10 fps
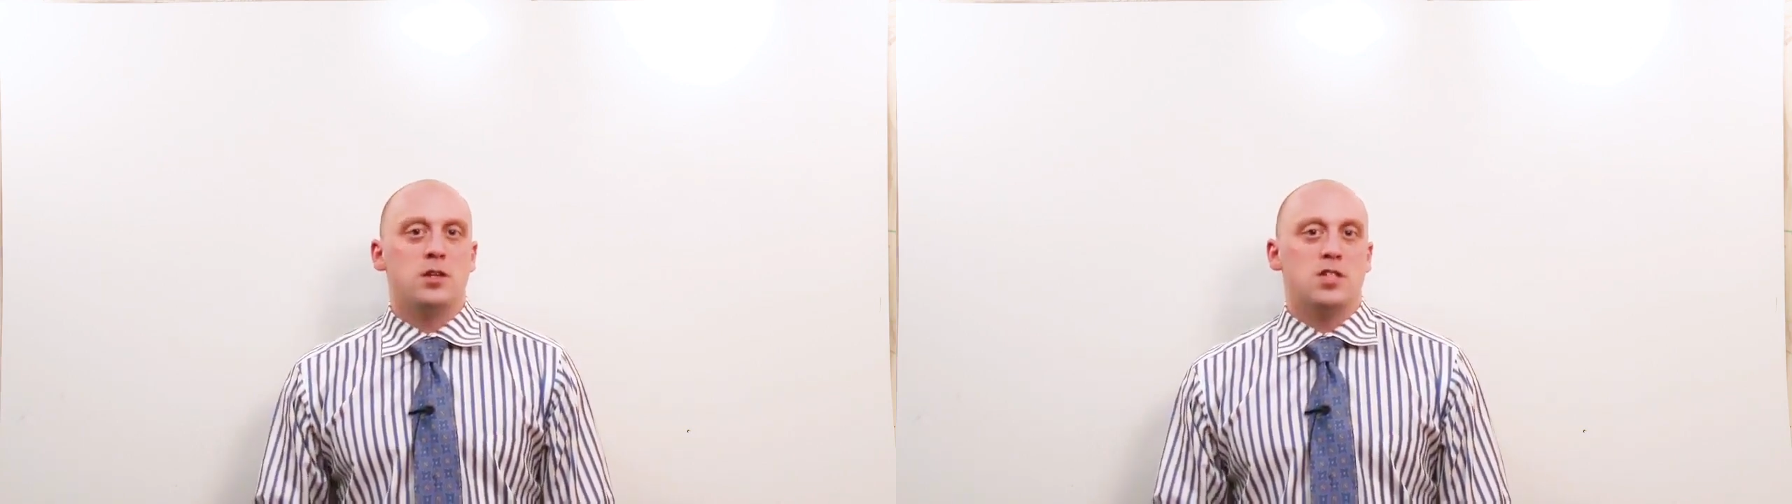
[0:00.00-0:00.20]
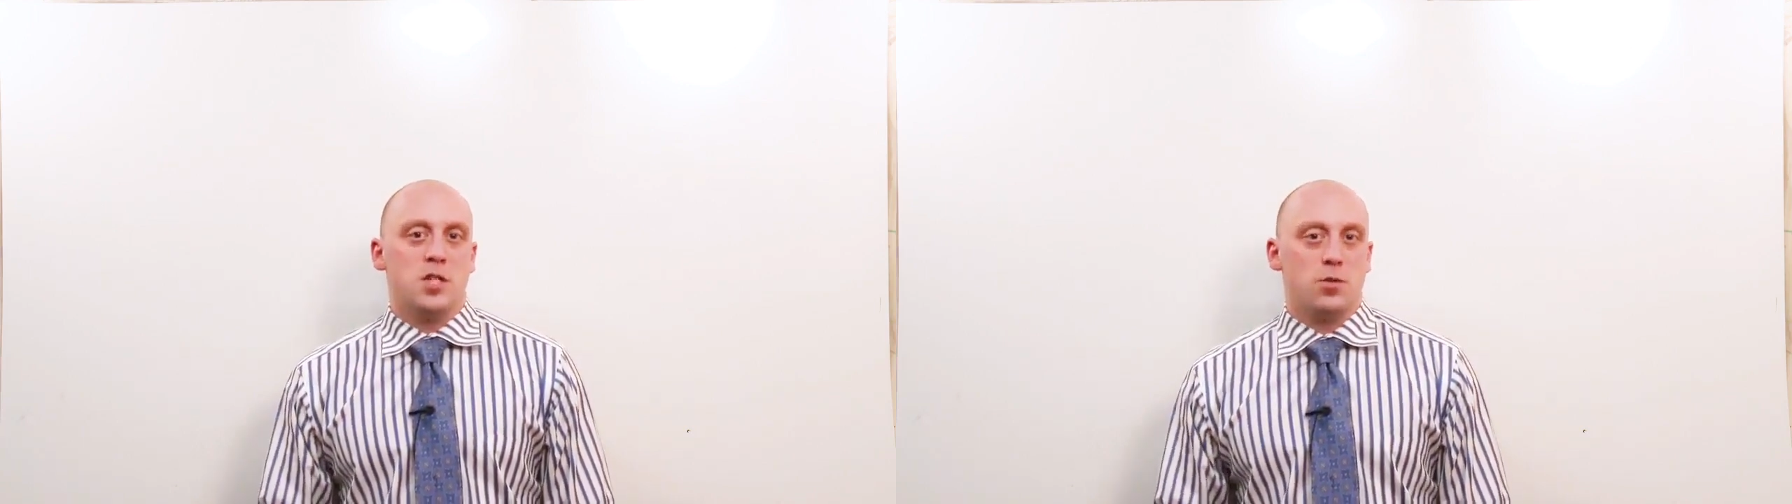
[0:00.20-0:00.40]

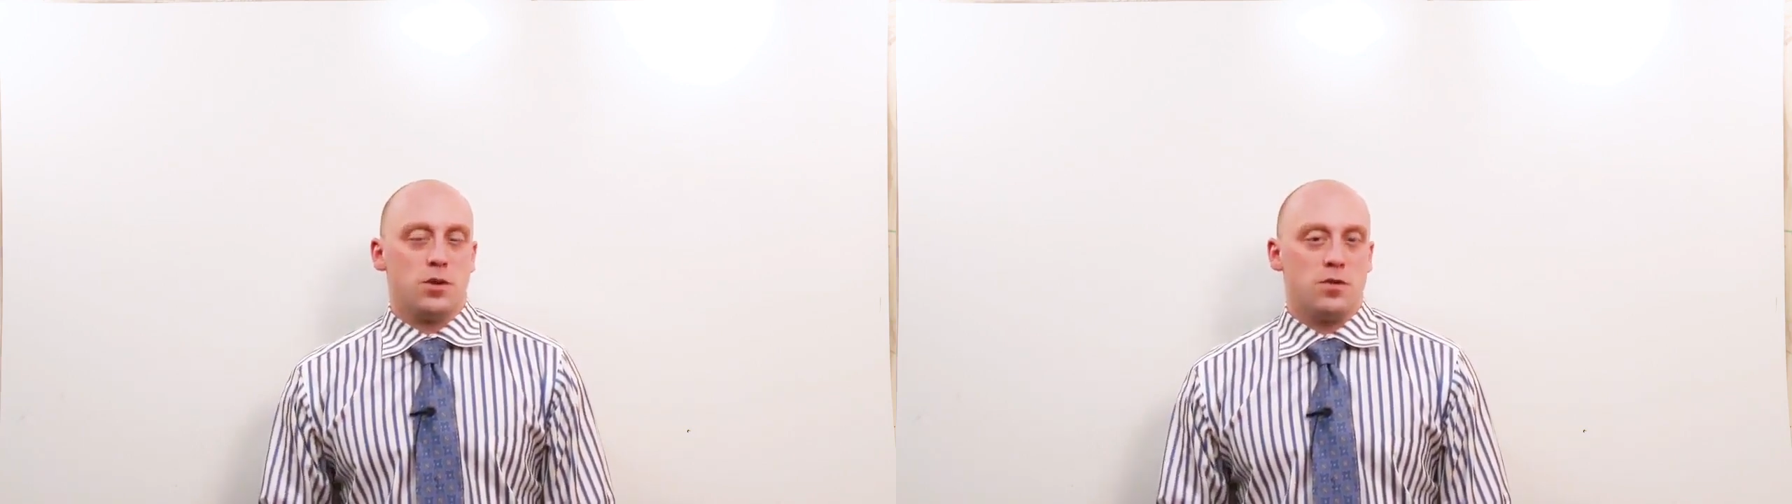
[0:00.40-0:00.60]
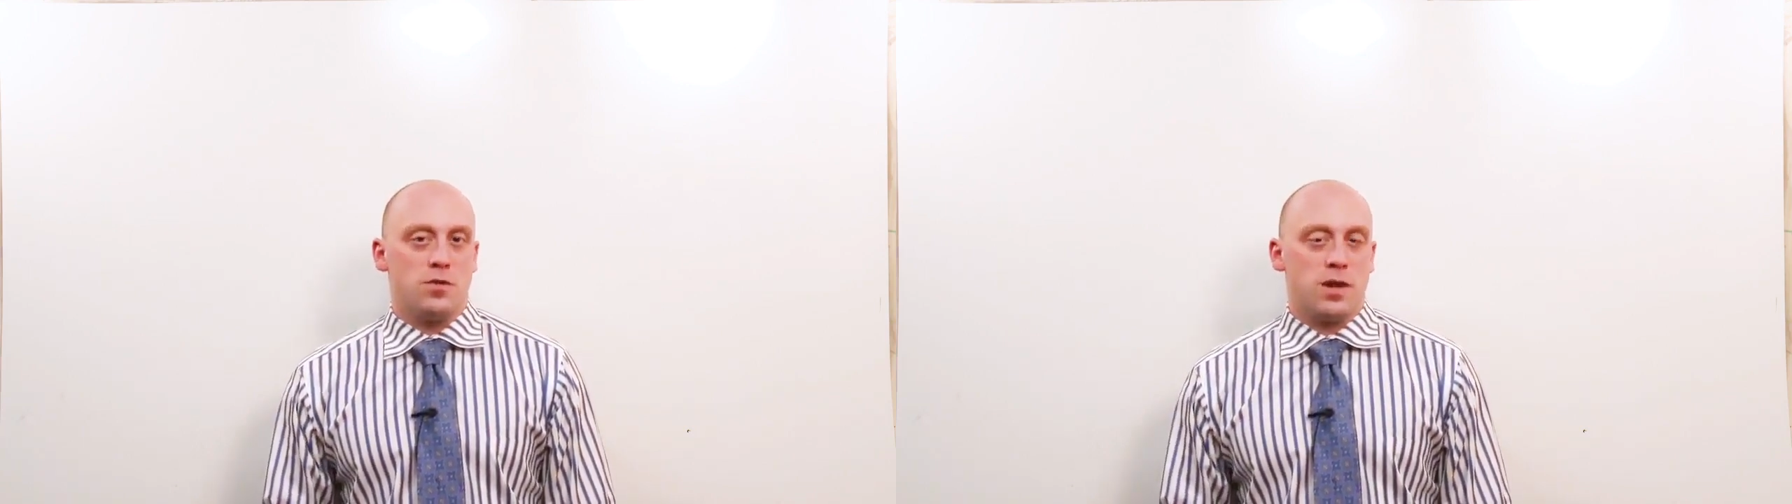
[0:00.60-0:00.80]

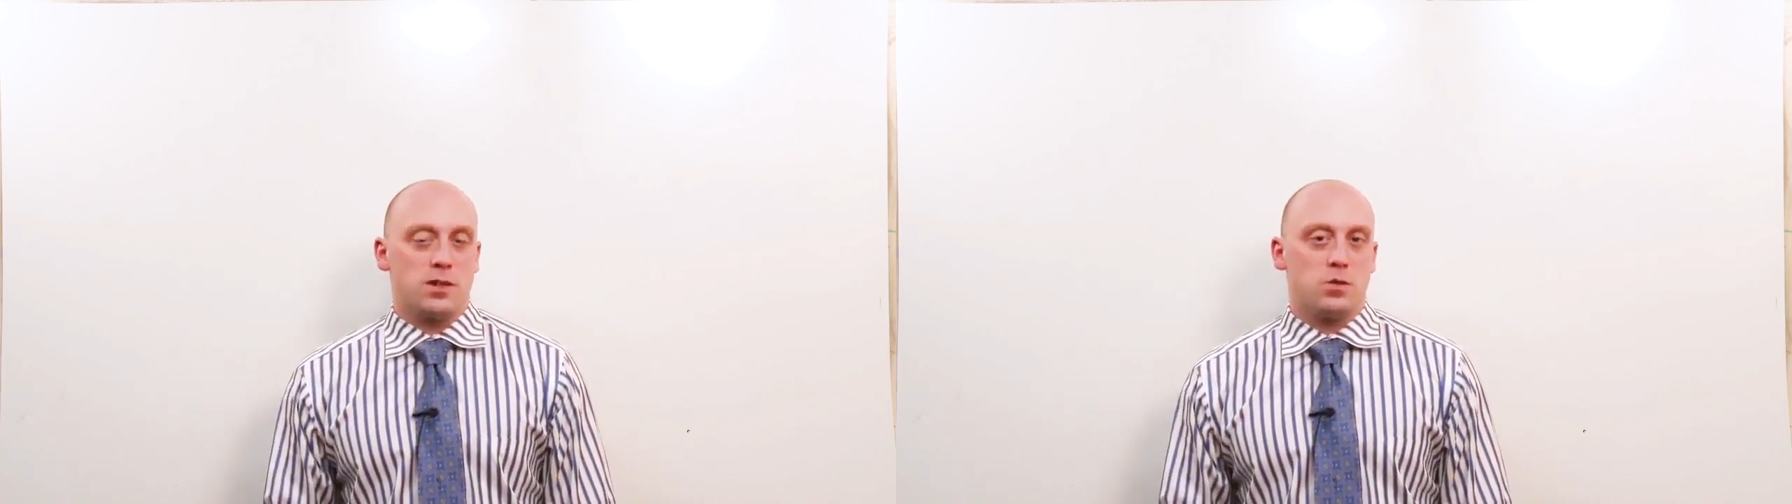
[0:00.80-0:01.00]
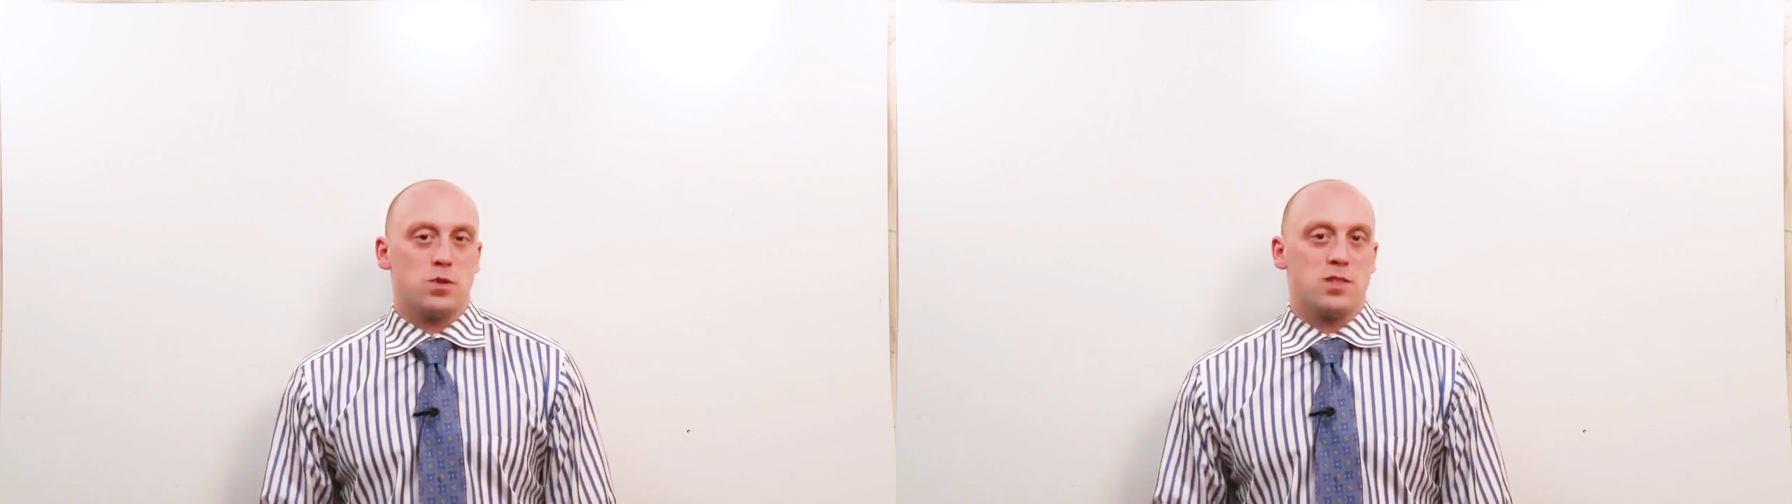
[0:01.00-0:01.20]
Someone
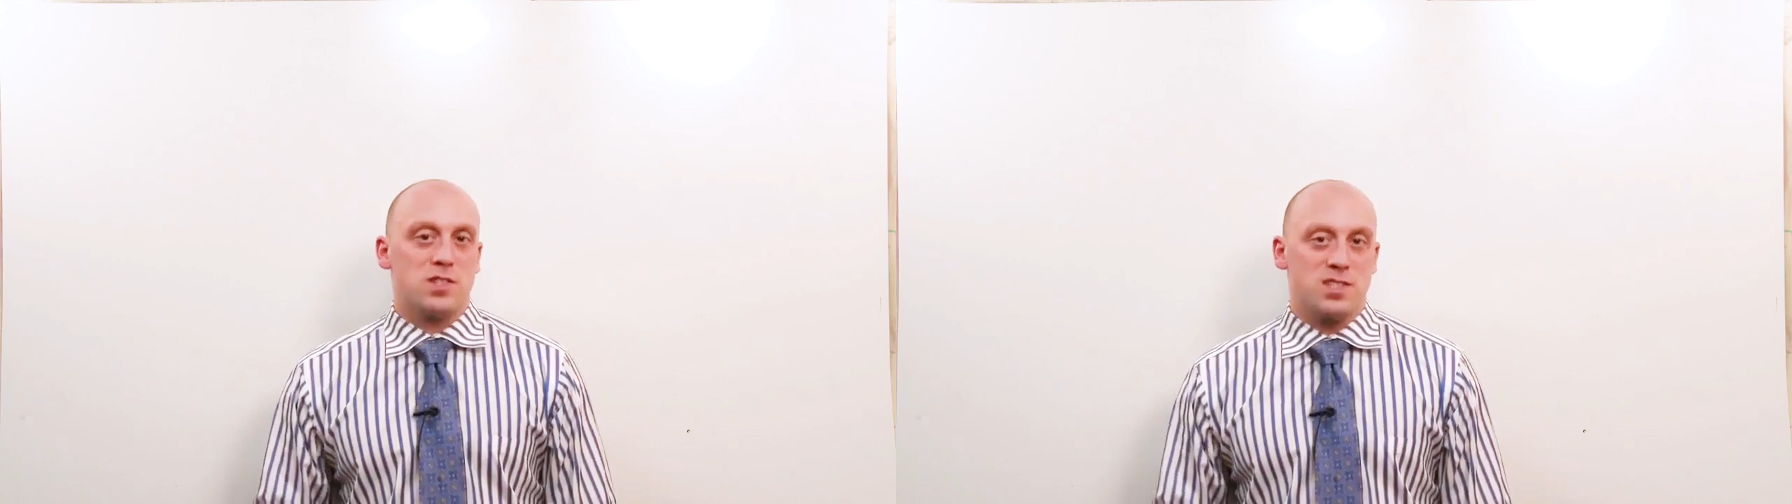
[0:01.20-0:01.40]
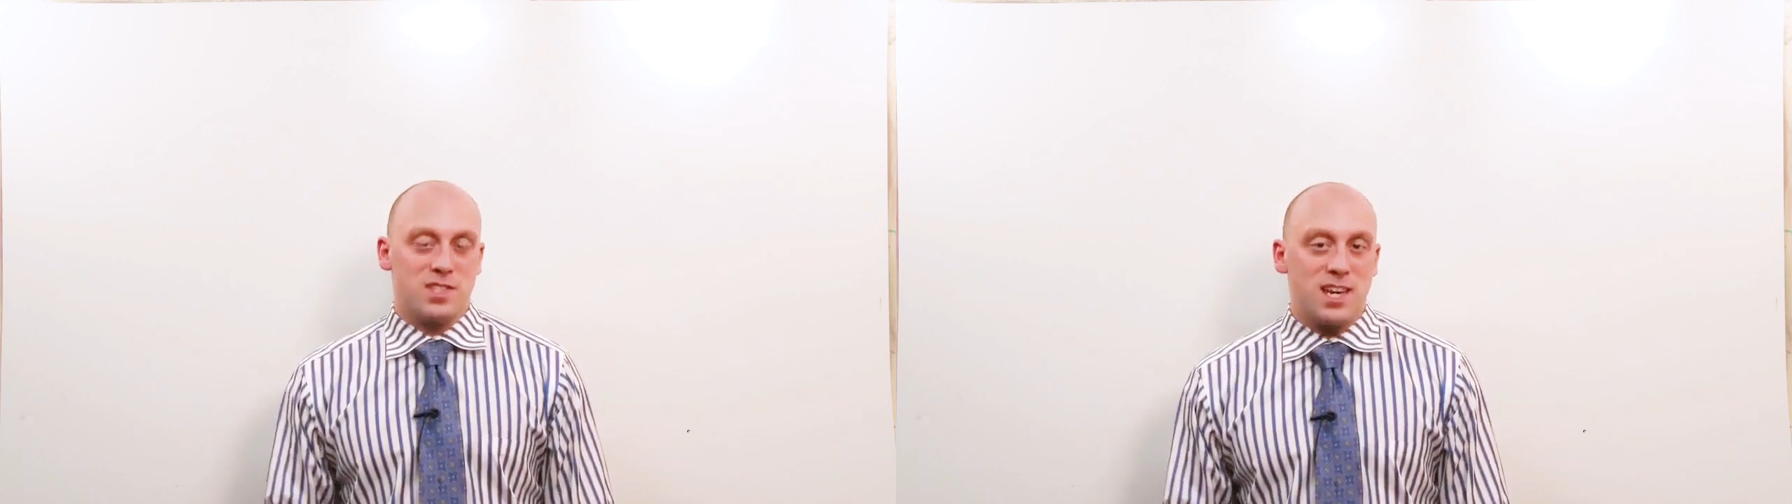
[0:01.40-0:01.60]
infected with
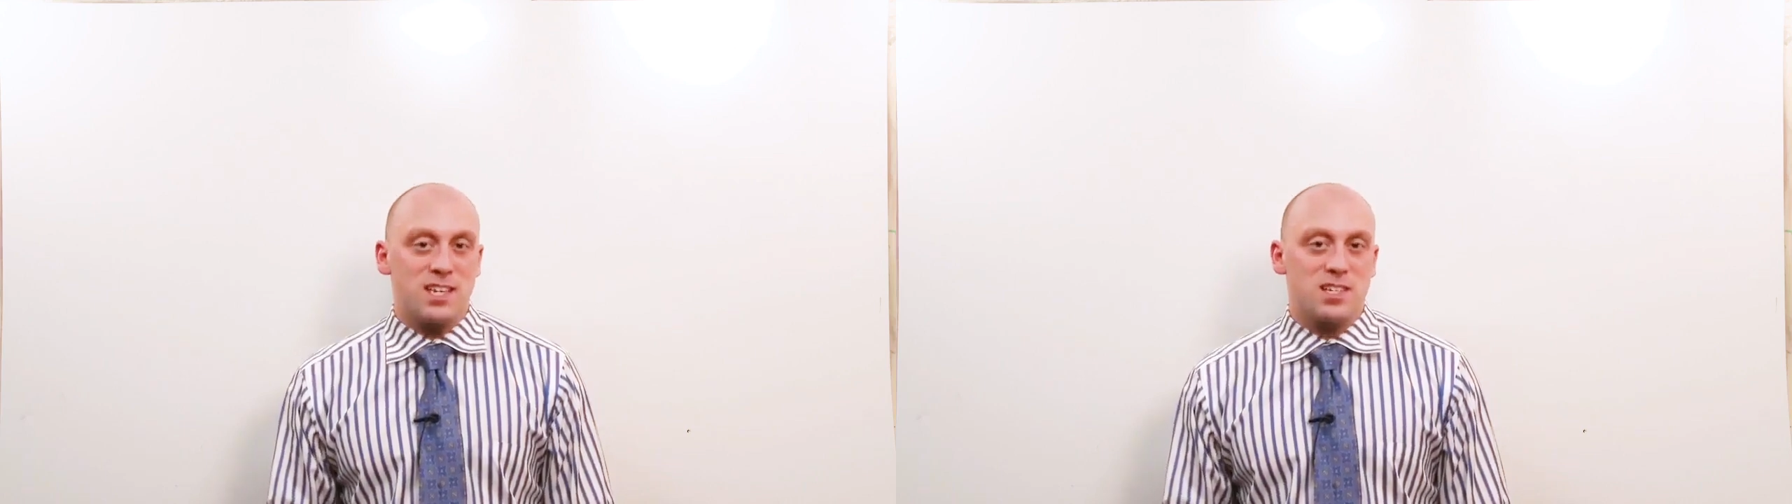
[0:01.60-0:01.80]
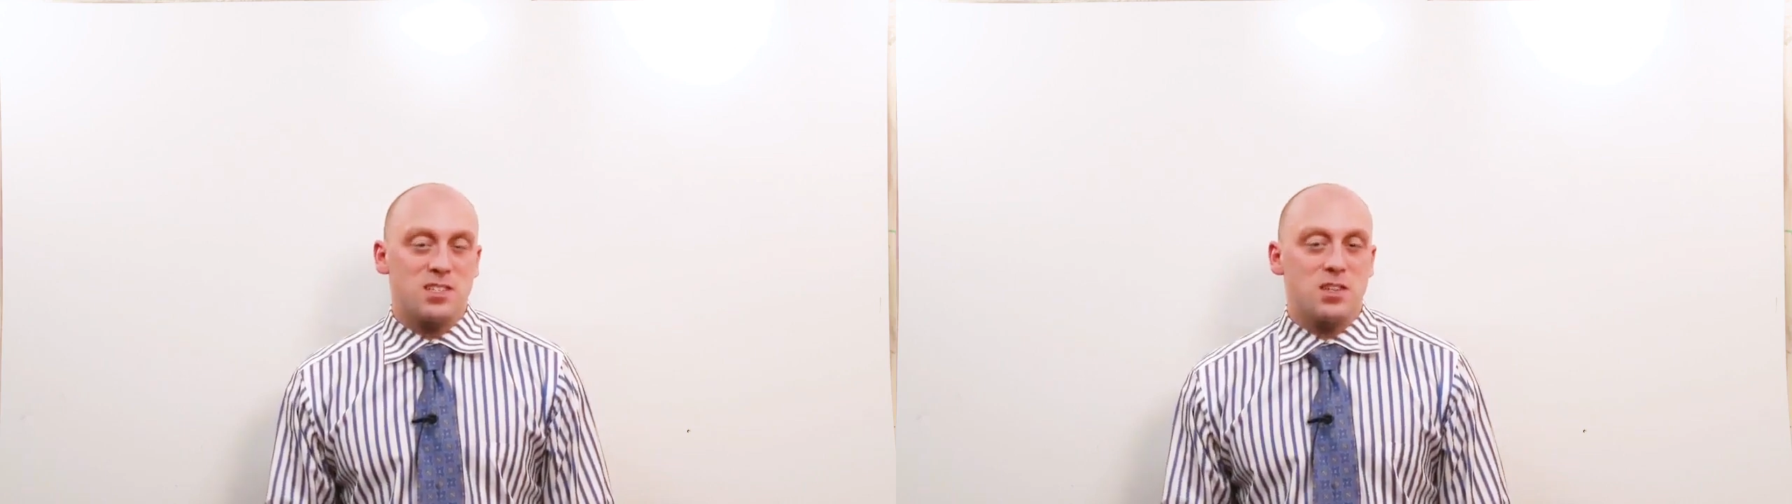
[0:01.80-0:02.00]

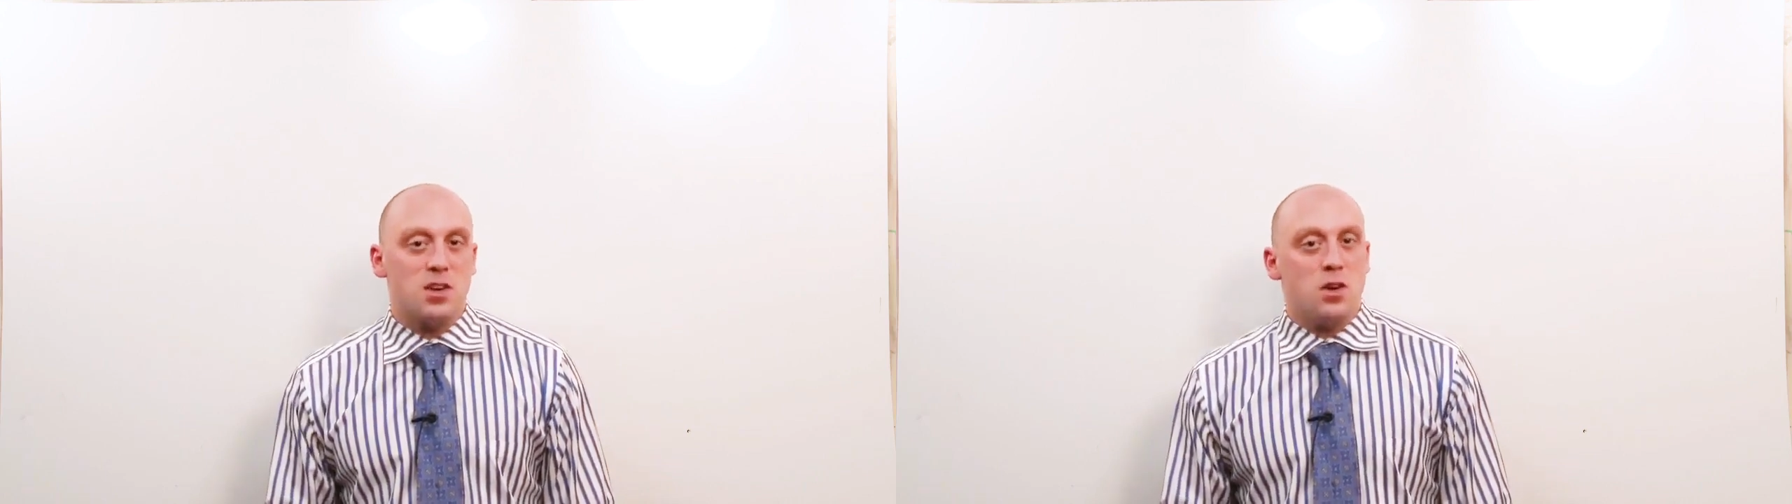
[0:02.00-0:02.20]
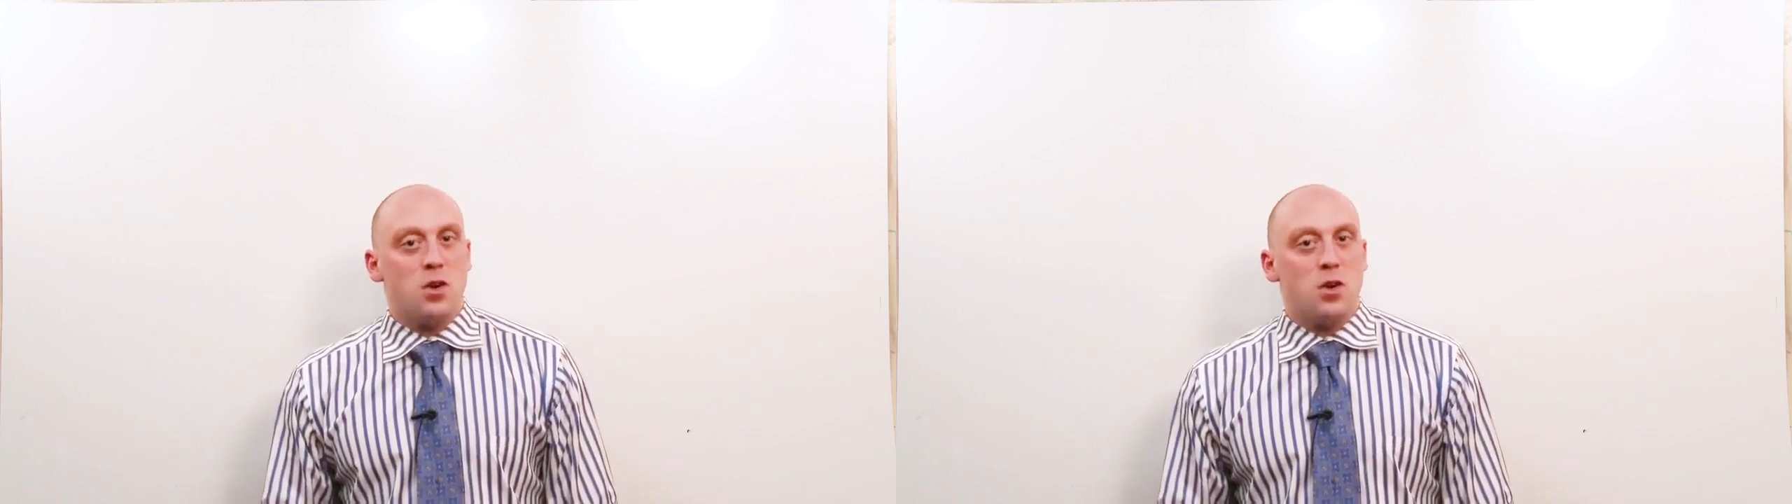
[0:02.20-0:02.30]
cystitis